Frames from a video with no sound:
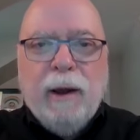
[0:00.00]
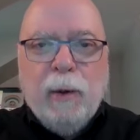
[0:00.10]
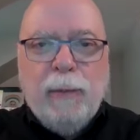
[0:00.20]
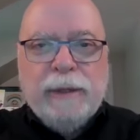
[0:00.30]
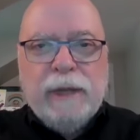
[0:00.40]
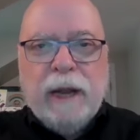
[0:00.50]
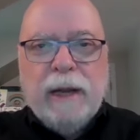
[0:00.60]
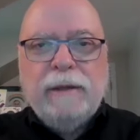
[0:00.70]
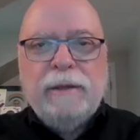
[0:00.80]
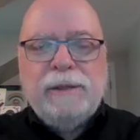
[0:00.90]
I hope it's
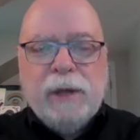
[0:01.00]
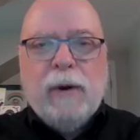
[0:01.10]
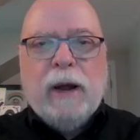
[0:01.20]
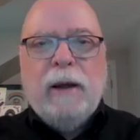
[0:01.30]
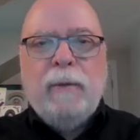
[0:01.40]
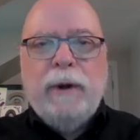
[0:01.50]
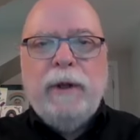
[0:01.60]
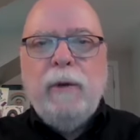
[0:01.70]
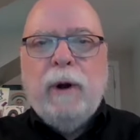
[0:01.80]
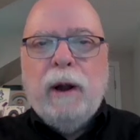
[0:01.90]
not so hot
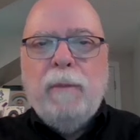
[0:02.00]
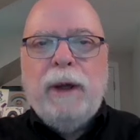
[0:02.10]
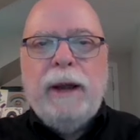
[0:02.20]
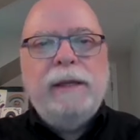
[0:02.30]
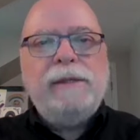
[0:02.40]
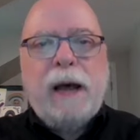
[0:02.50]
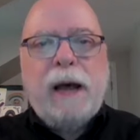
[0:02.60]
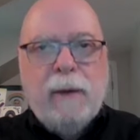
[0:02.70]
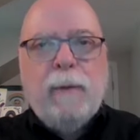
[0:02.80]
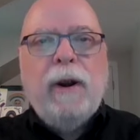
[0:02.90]
where you are, but it's
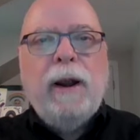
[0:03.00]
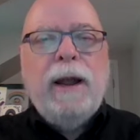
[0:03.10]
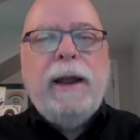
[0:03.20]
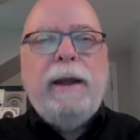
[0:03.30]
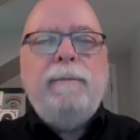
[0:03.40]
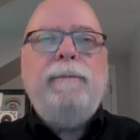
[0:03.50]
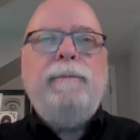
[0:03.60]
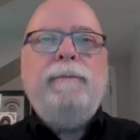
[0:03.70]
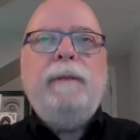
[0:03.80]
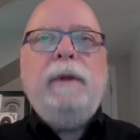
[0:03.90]
hot where I am.